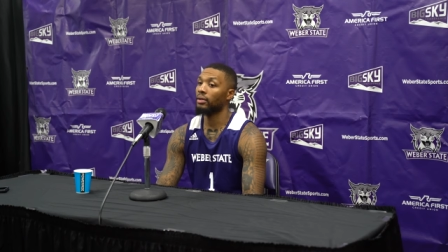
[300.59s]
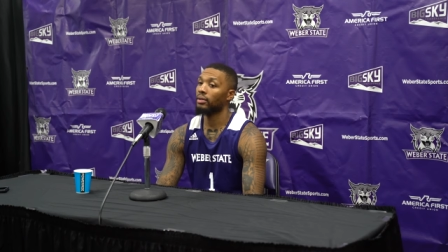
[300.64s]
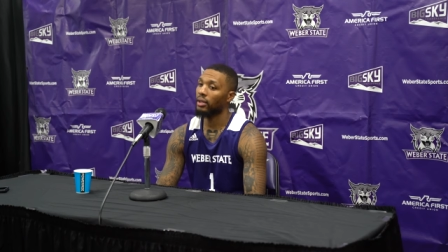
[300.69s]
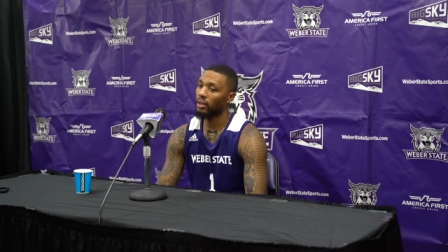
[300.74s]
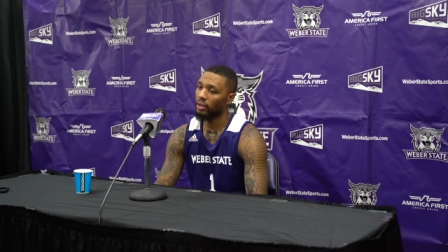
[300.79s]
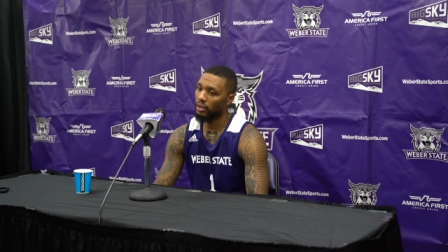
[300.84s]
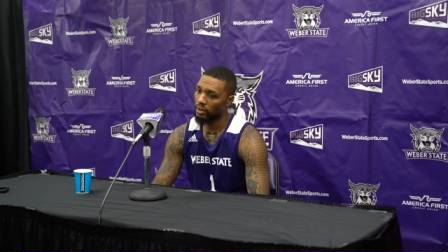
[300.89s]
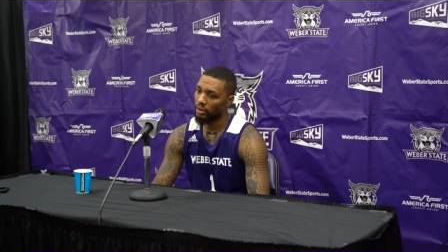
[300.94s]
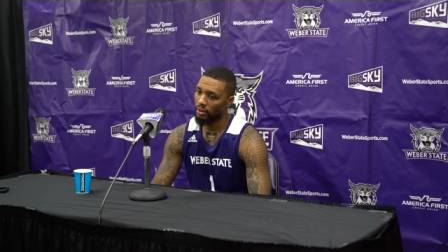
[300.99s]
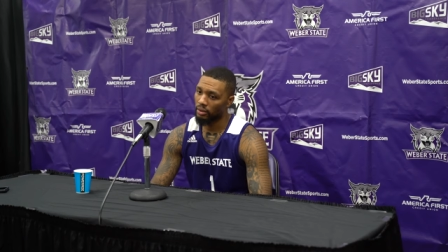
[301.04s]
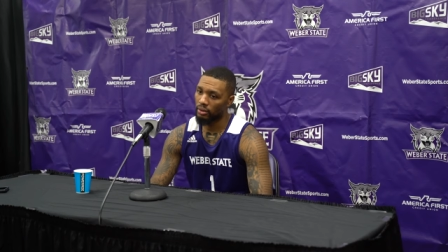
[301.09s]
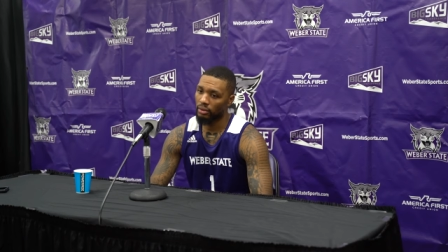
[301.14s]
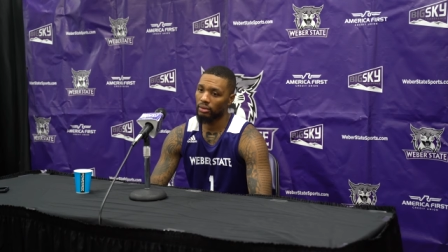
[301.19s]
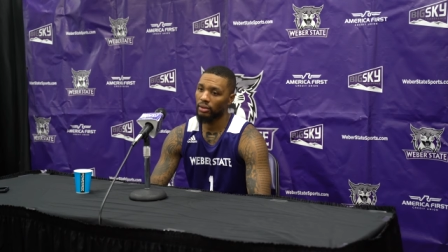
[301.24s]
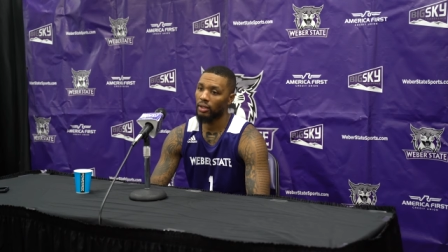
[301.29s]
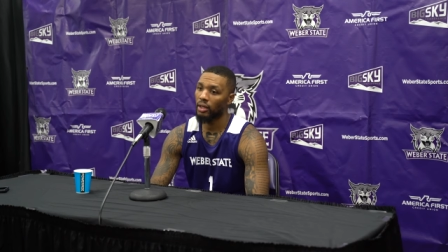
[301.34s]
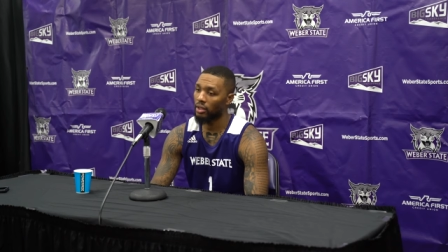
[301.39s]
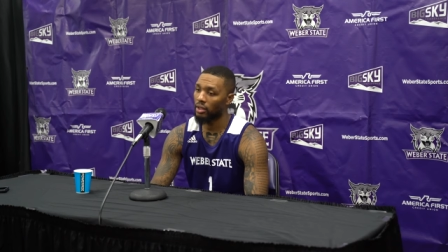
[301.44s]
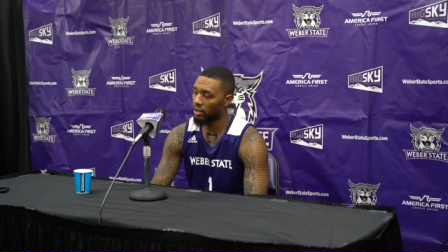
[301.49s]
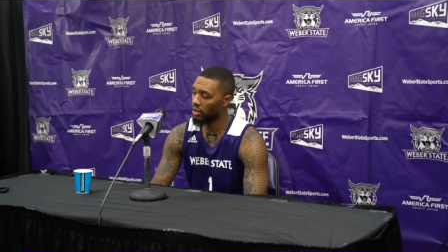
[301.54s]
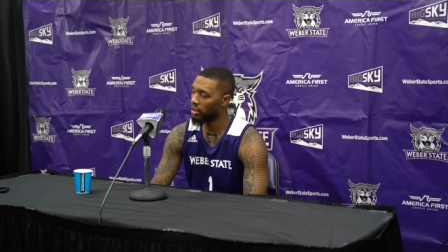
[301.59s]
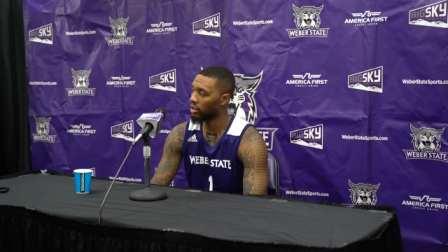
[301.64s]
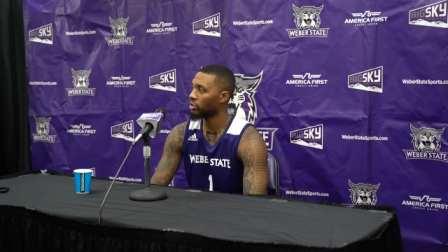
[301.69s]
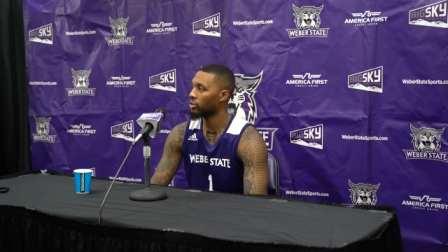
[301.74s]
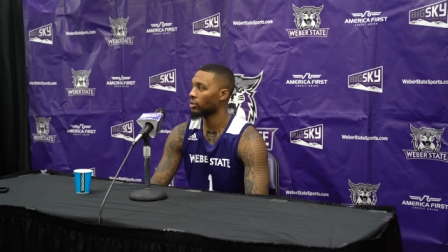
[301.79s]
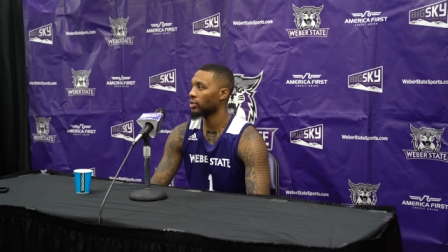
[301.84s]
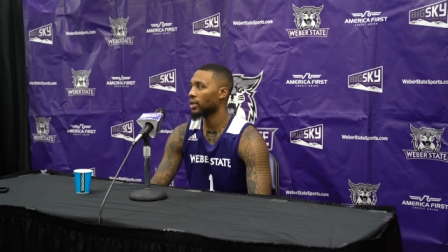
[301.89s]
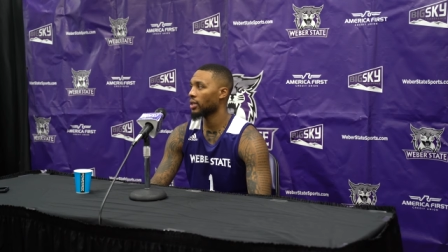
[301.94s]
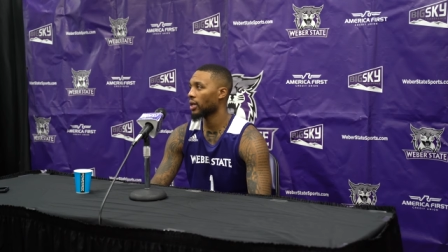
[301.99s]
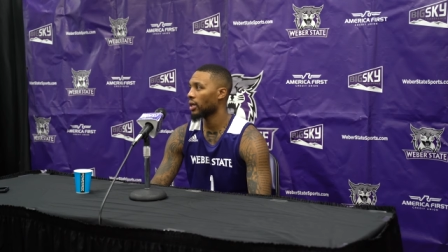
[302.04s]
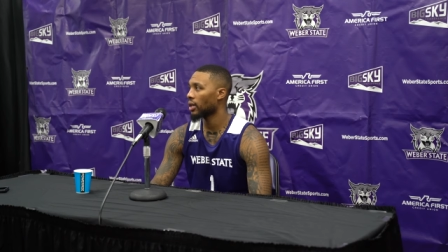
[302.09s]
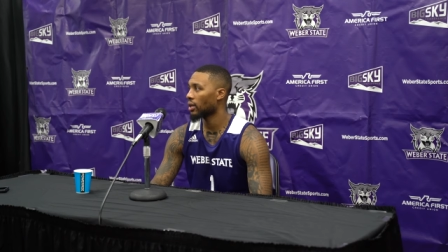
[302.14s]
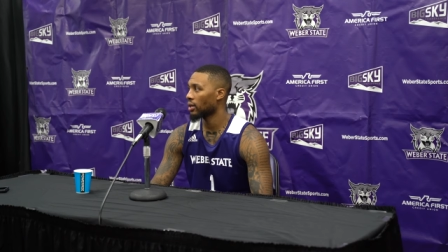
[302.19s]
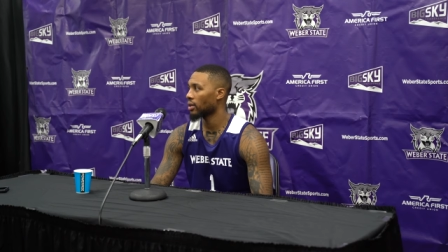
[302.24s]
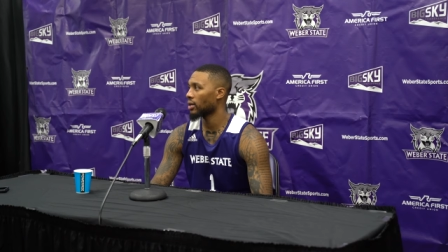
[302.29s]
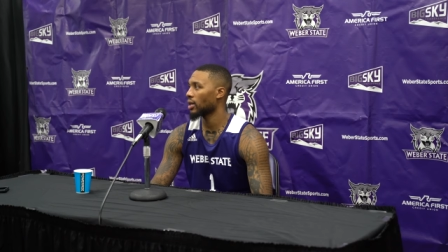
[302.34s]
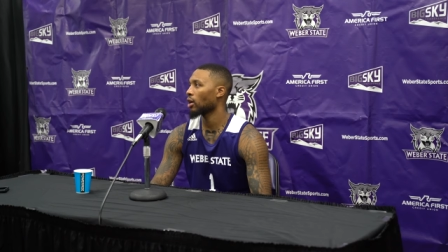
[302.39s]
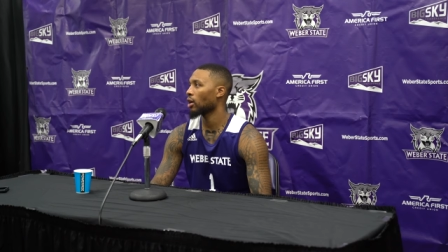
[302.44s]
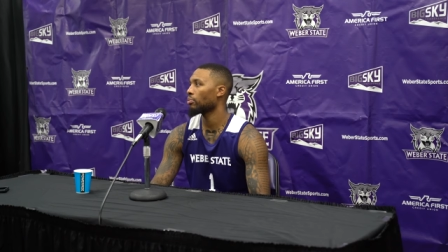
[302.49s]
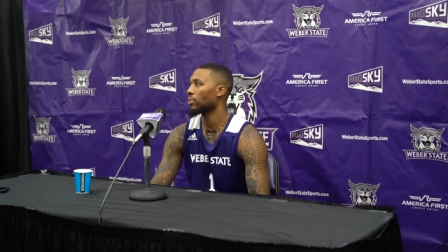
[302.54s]
that the other countries had,
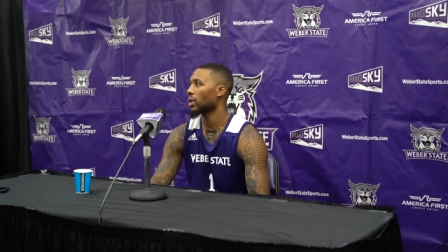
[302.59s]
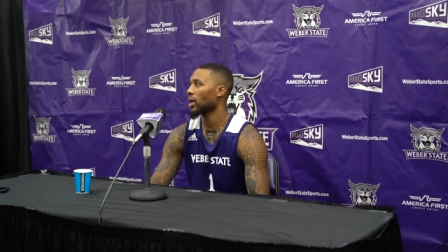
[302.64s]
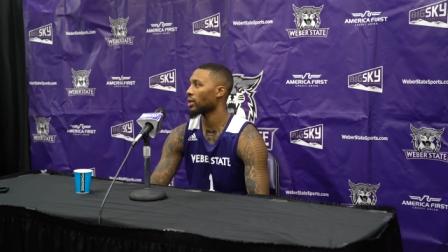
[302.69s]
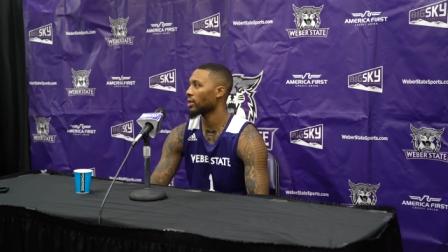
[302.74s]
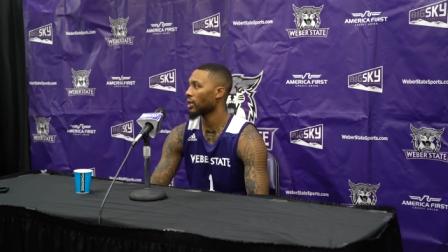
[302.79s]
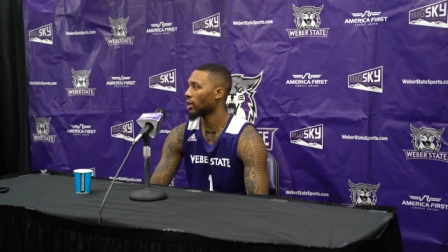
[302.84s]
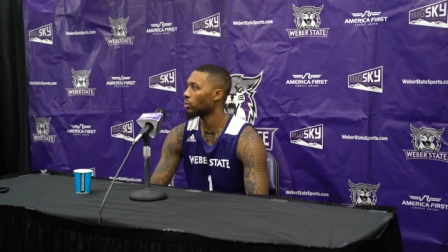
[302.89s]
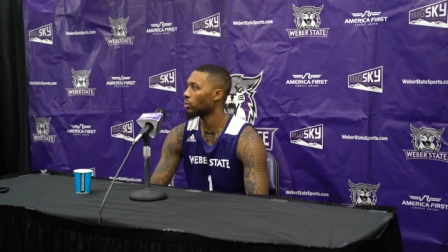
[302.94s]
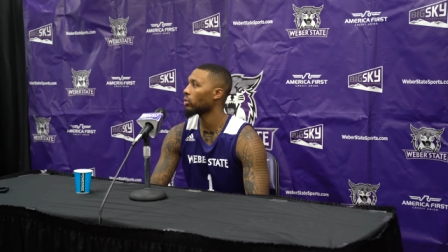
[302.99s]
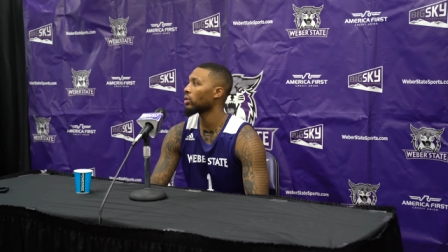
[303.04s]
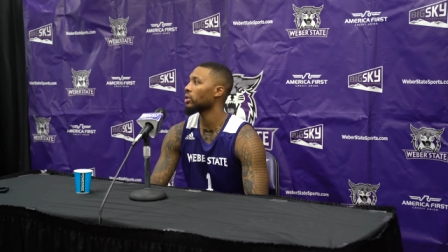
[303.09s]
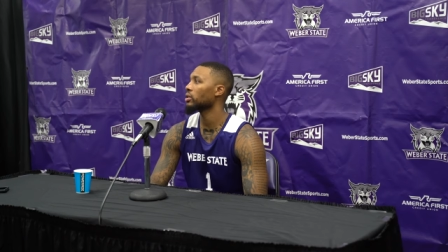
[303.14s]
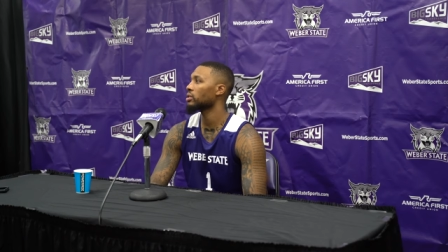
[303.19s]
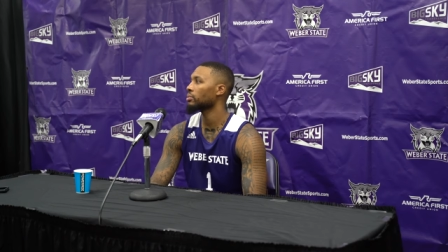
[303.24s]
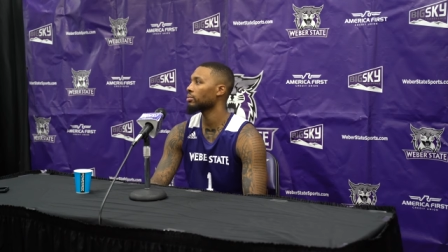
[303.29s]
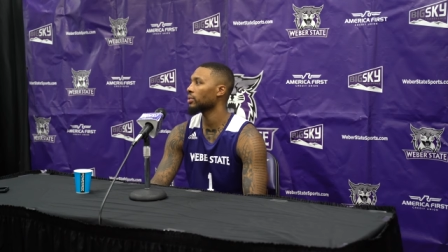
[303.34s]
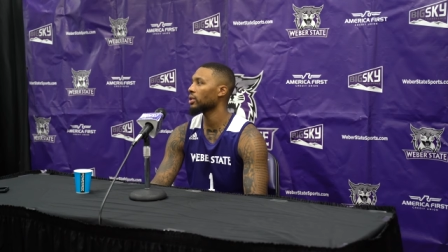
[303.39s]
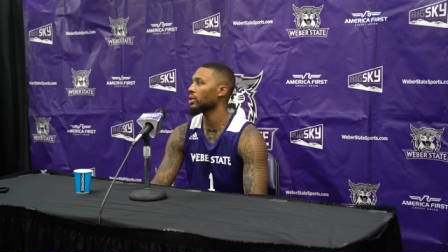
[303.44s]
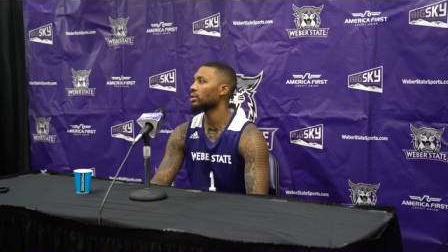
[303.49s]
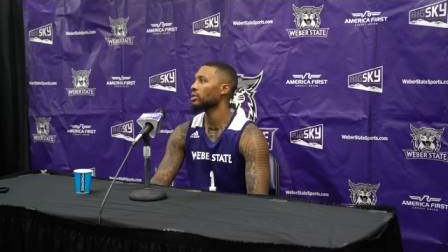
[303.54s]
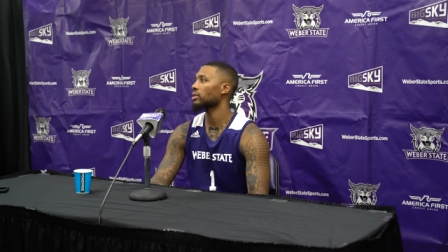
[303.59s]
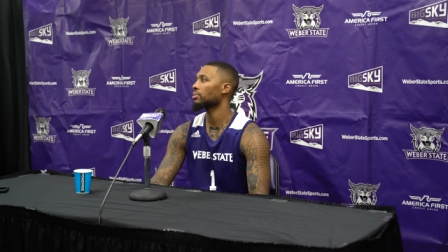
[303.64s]
and how bad they wanted to beat the